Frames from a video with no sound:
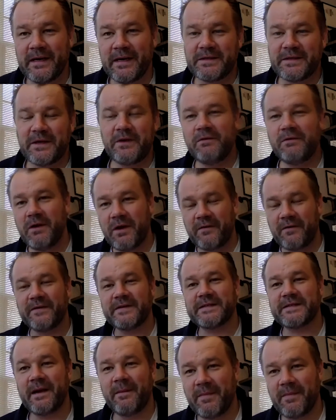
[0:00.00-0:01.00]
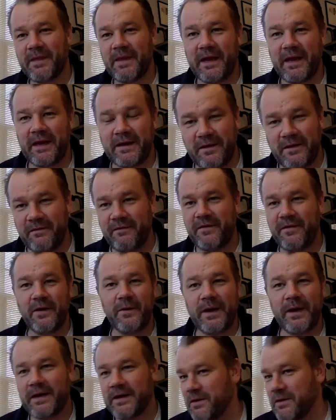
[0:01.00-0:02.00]
So you look for something, you
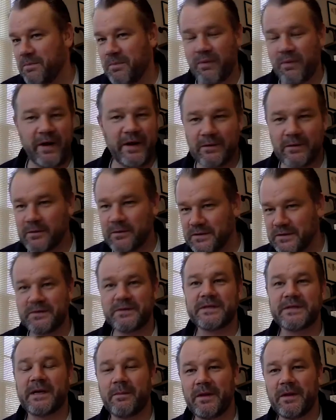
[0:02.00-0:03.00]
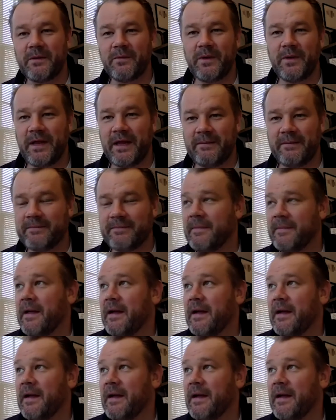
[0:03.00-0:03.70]
view it, you print or do something with it.